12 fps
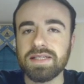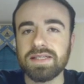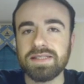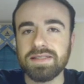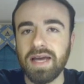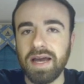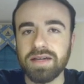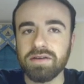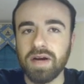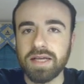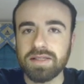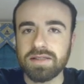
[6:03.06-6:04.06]
to the side
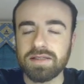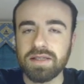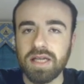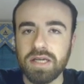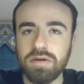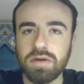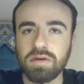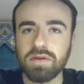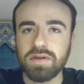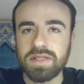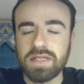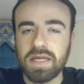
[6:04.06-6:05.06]
grasses, and then you can
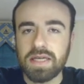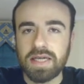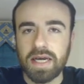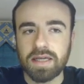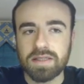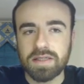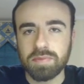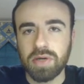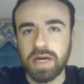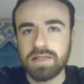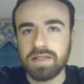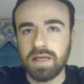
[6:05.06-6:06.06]
really sneak attack and
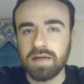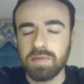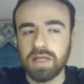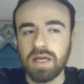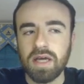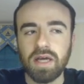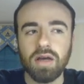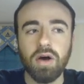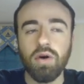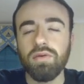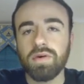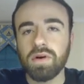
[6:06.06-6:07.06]
surprise the enemy.
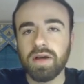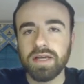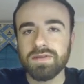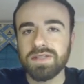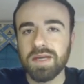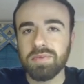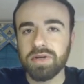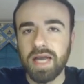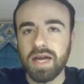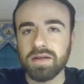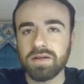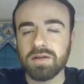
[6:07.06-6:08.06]
Overall, I give Temple
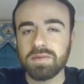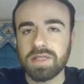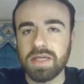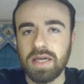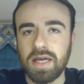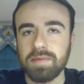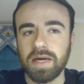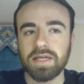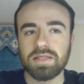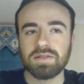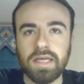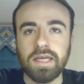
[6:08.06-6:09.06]
Catacombs an A-.
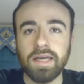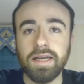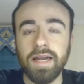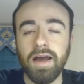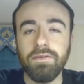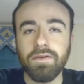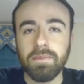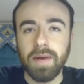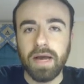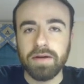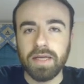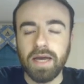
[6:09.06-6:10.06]
And now for
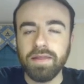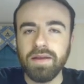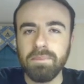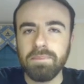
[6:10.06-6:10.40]
Bounty. I think